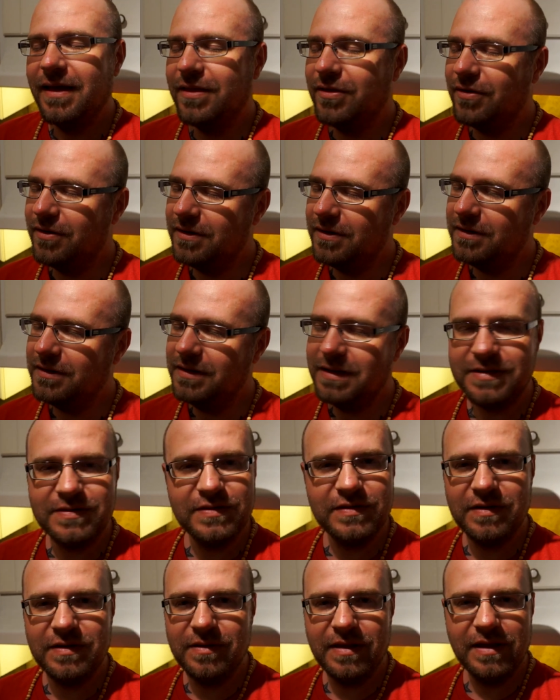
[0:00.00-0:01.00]
They're going to
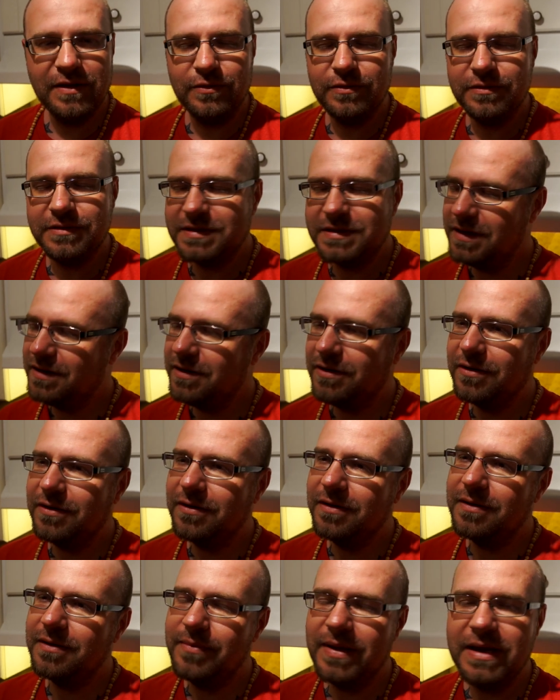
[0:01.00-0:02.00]
listen to the old
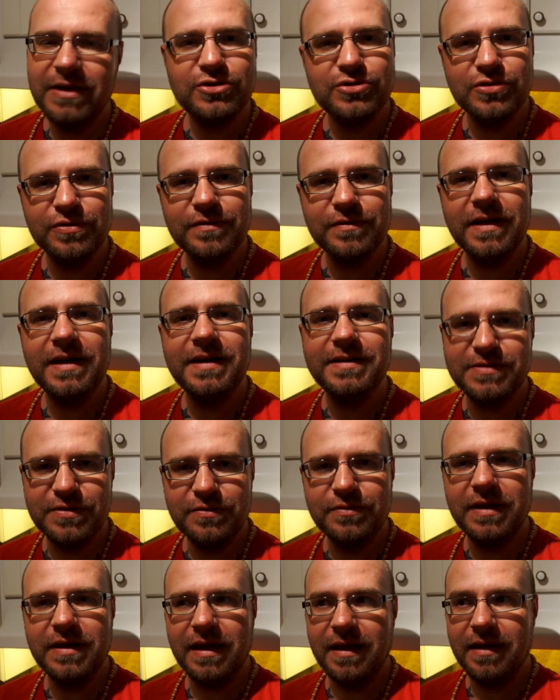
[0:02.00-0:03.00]
ticker and make sure that it's
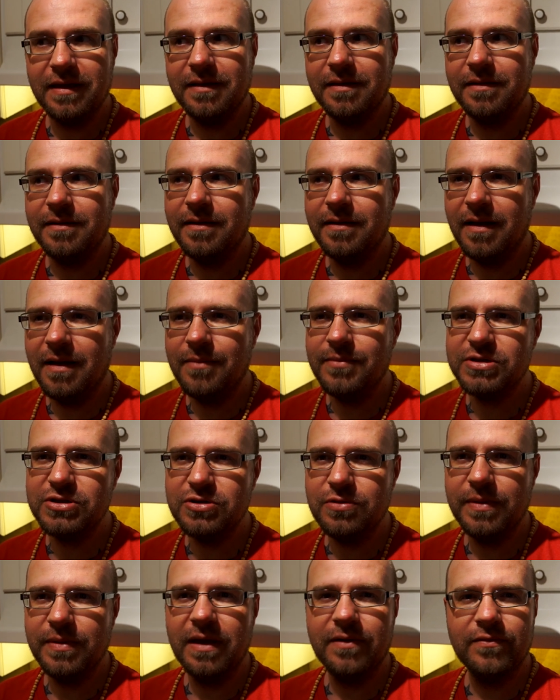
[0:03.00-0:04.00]
okay. I'm
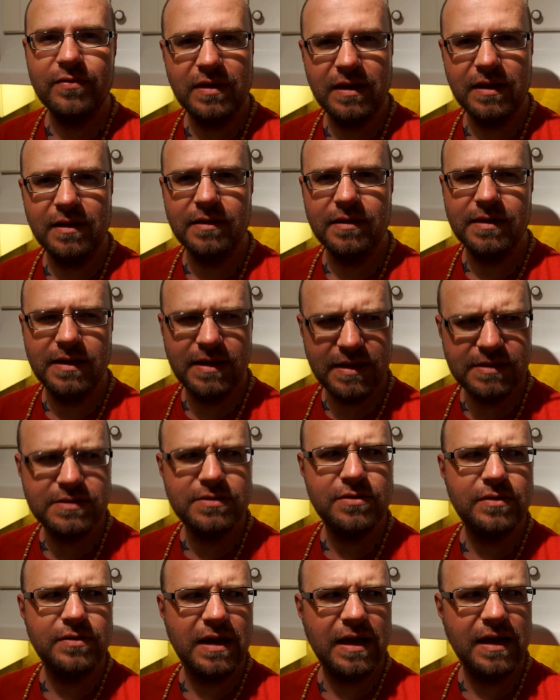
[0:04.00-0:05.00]
assuming everything
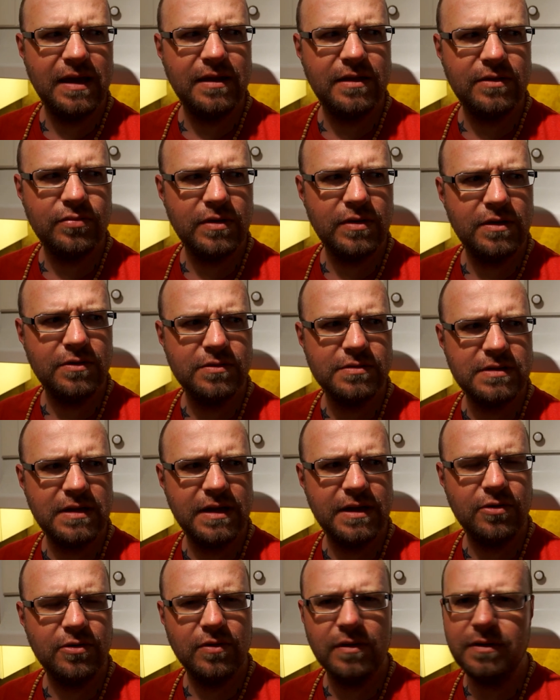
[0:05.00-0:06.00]
is okay three years
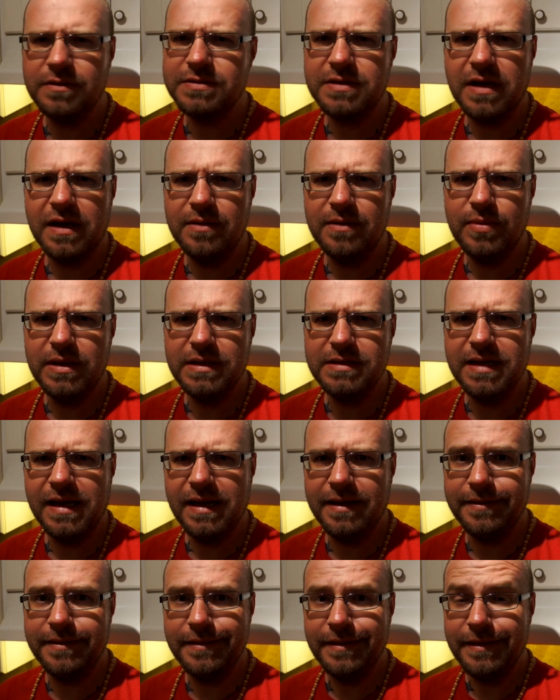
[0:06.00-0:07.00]
later, else I'd be
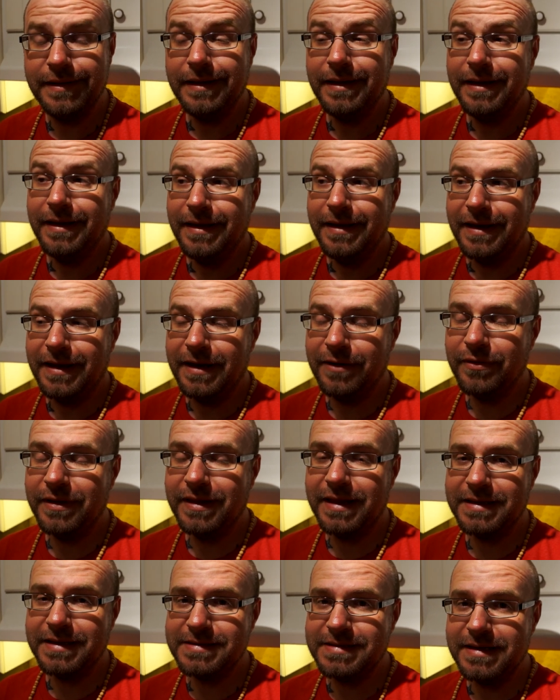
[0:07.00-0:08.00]
dead. Anyway,
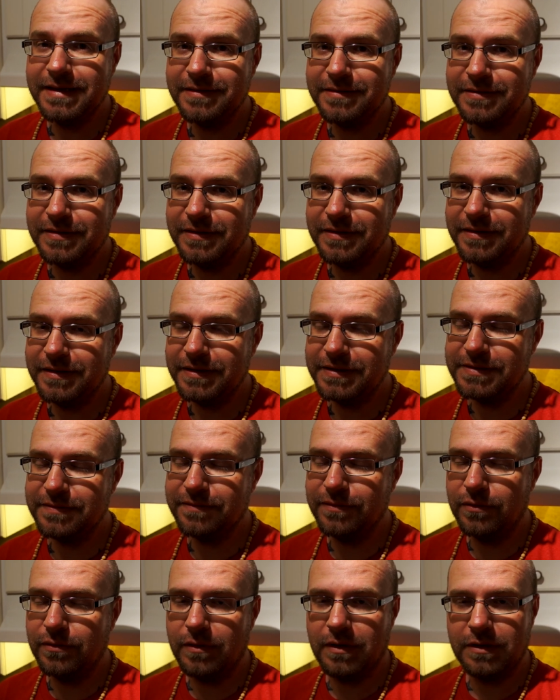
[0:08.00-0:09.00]
that's it. Thanks
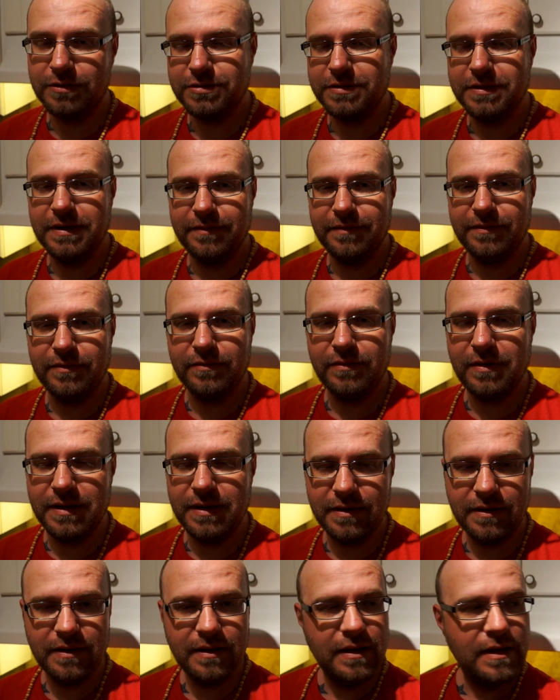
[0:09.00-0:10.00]
for watching,
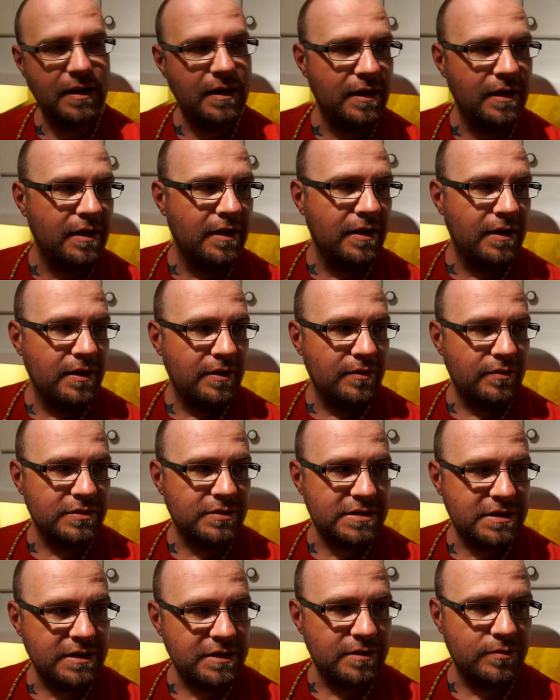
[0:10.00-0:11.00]
everyone. We'll
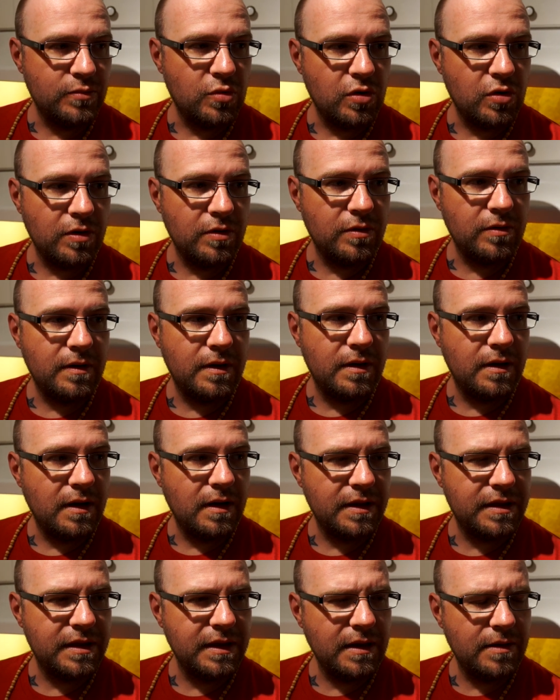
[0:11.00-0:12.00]
see you tomorrow.
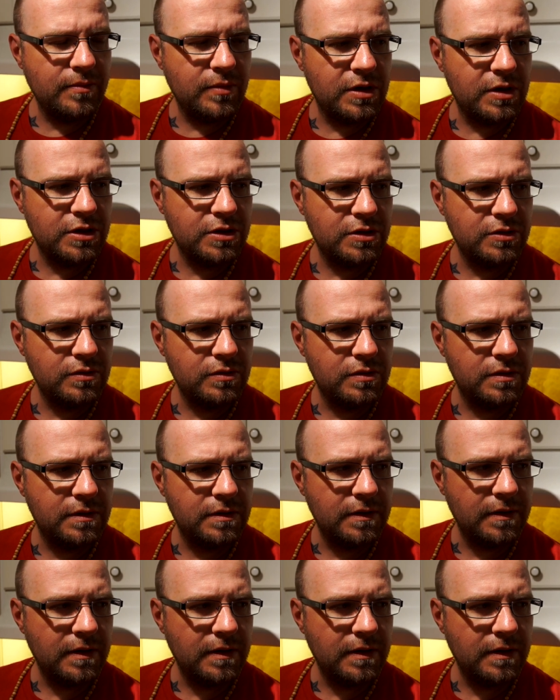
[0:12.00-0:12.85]
I think I'm going to...